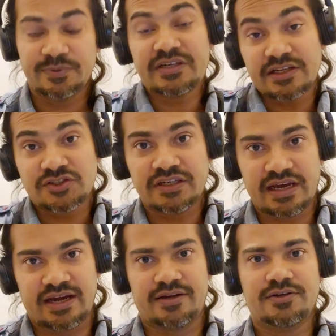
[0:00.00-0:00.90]
potentially
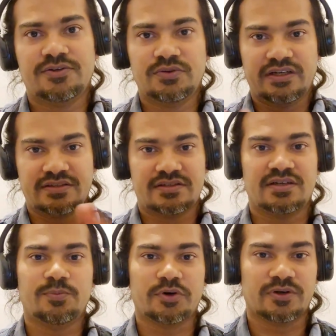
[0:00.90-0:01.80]
add to the
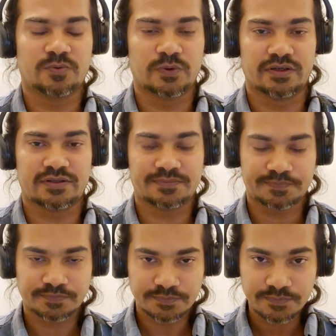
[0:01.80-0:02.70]
existing body of work.
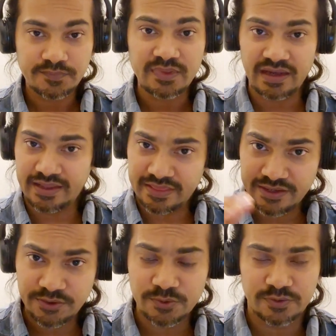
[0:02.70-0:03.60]
And
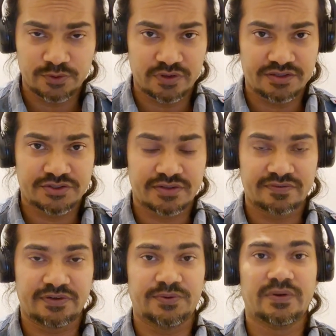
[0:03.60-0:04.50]
then your literature
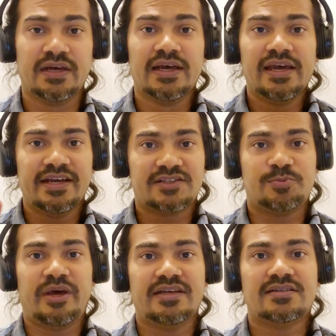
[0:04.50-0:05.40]
review, it's
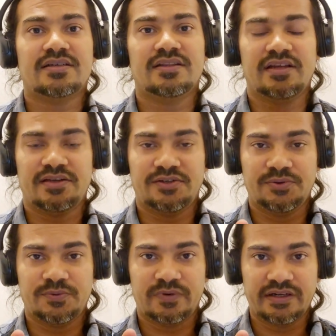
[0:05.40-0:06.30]
best that
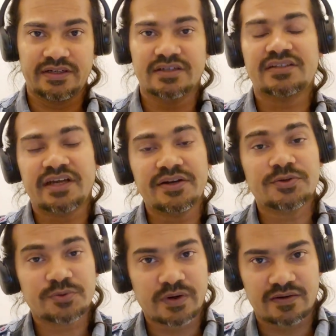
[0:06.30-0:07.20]
you read 10
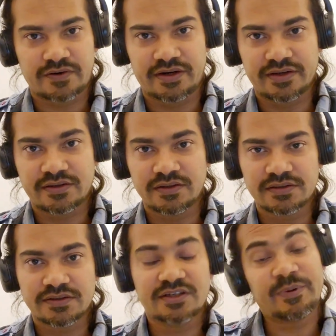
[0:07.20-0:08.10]
to 12
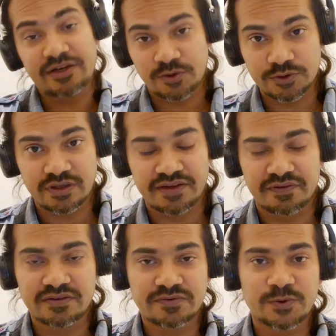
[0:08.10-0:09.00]
articles, depending on your
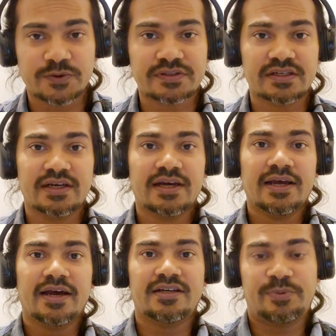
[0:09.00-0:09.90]
level, of course,
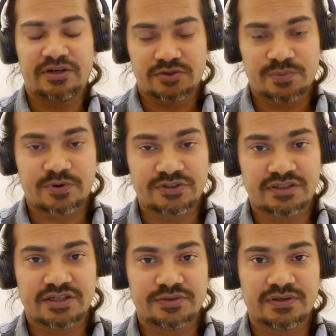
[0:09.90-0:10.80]
depending on the
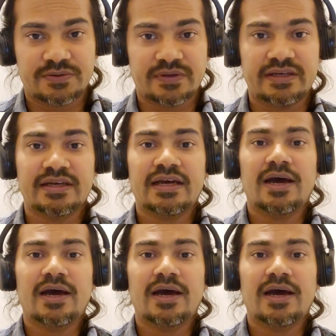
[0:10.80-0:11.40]
project that you're doing.